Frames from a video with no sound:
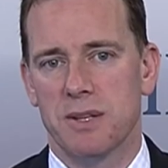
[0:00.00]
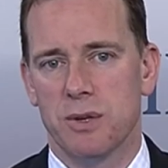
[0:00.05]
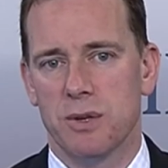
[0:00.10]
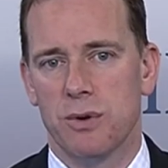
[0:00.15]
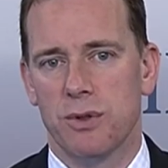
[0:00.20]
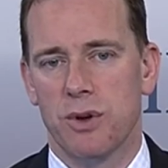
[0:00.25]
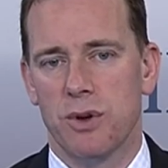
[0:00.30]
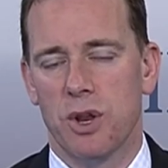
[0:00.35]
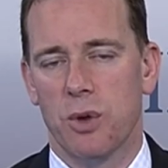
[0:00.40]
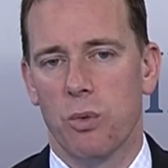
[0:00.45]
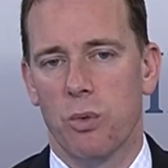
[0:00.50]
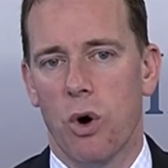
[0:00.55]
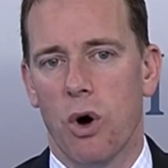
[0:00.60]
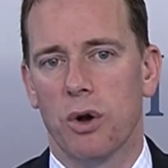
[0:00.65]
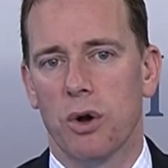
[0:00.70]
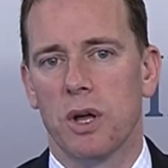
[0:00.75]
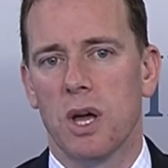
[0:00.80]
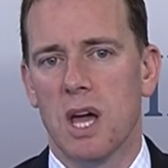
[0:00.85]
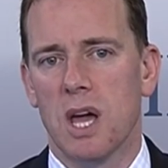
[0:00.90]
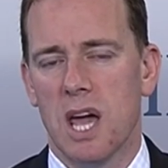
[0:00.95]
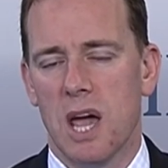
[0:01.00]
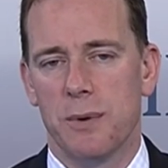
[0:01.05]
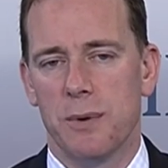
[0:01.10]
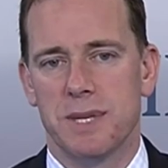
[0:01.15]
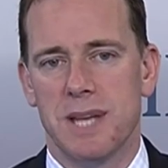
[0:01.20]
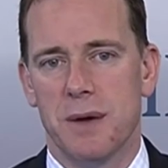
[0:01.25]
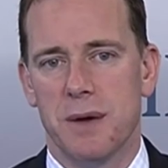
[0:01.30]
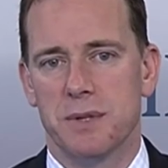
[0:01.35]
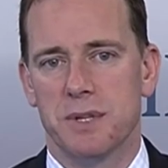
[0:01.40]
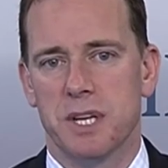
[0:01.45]
It was down six basis
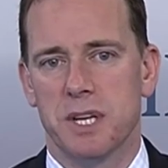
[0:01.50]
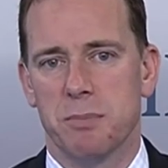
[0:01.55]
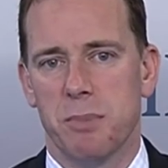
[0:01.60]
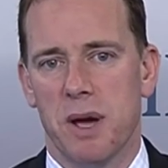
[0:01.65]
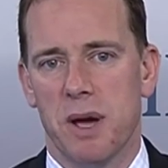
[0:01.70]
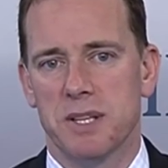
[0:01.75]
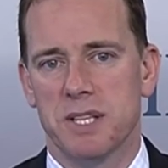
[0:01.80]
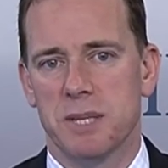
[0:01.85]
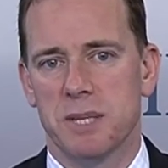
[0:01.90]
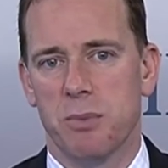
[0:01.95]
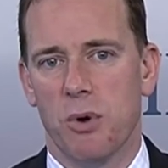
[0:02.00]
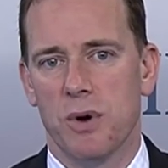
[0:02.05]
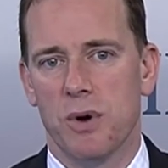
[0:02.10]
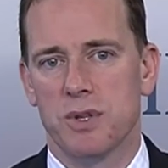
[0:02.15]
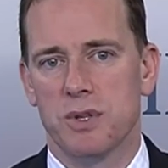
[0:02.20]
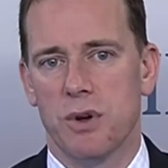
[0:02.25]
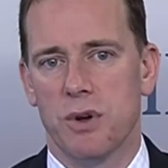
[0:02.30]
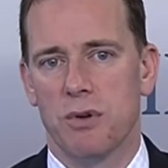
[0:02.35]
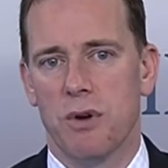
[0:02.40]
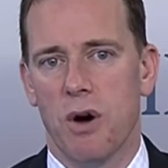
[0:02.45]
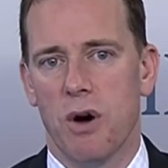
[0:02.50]
points on on Friday.